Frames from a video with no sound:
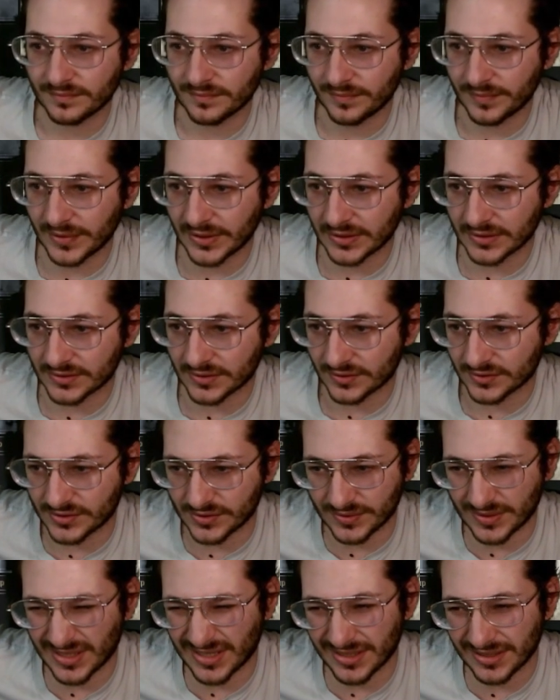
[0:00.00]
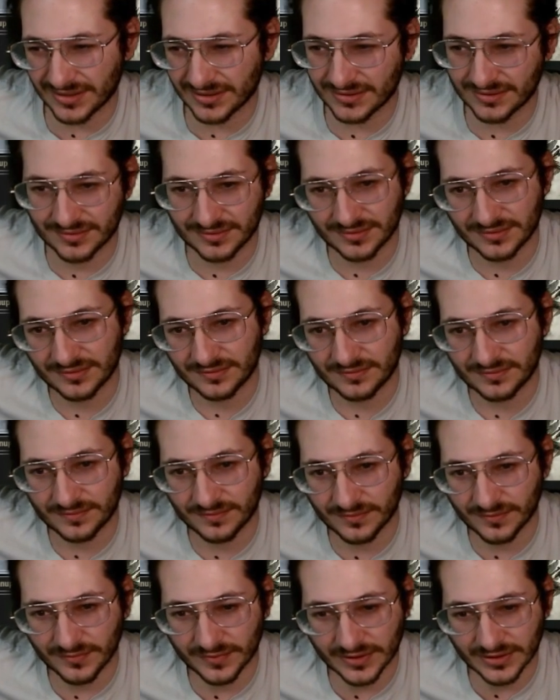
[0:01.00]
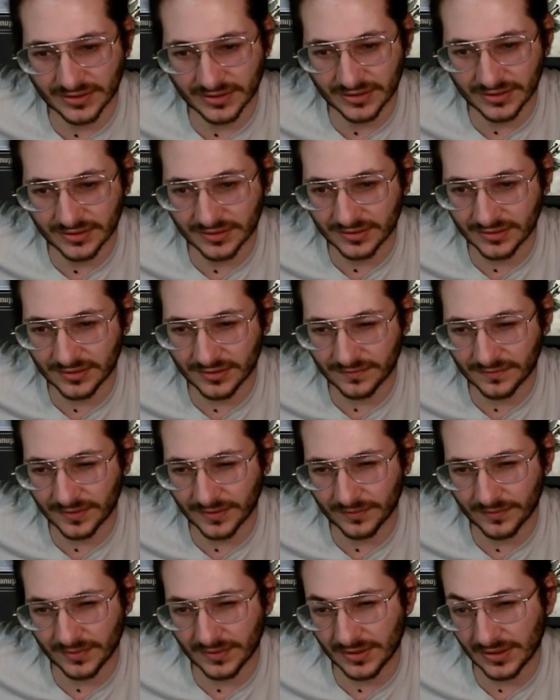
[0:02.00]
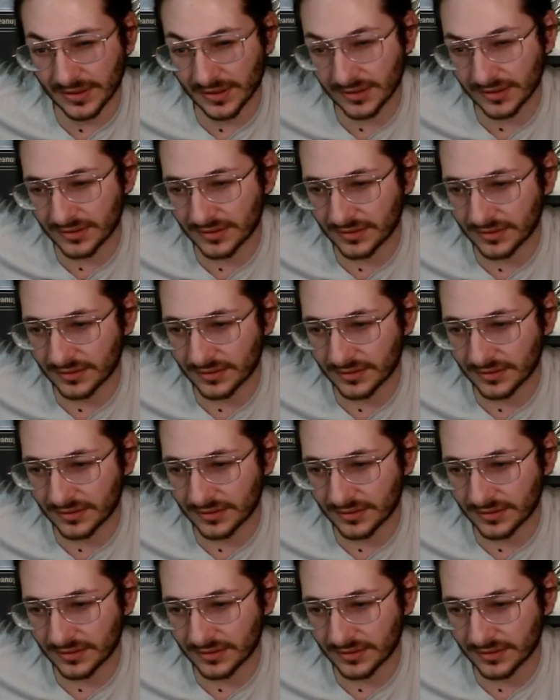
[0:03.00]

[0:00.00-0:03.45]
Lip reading: but it's also not really good enough, I don't think.